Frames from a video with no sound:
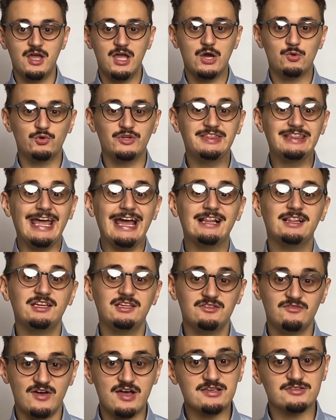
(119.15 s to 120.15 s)
Retail
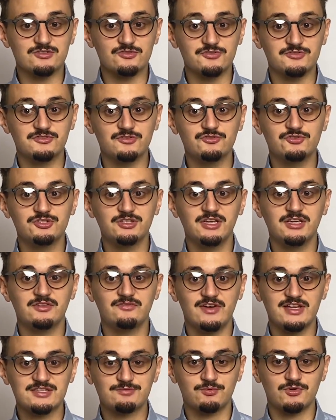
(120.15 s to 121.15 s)
investors usually
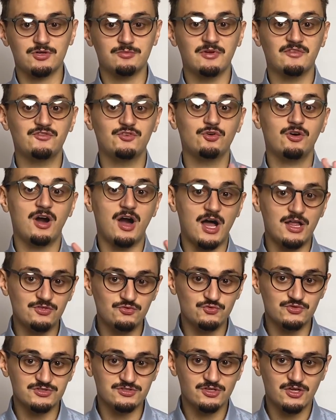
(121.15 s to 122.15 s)
invest from a few
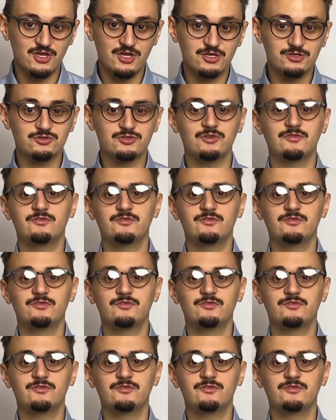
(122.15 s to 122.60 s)
hundred to a